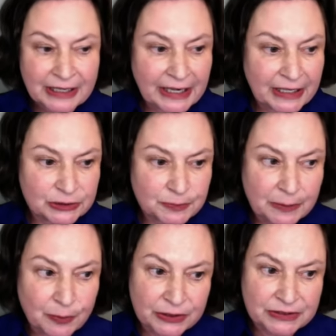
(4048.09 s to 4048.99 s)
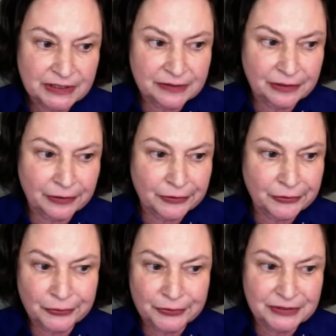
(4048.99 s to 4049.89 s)
and my books and
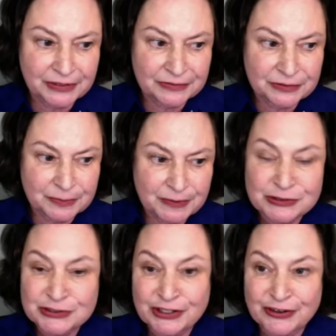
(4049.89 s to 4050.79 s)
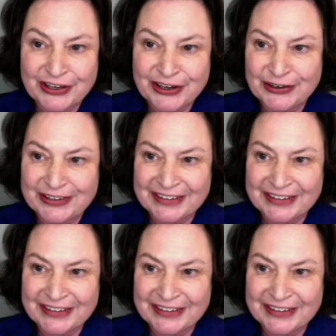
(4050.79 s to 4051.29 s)
articles and speeches are there.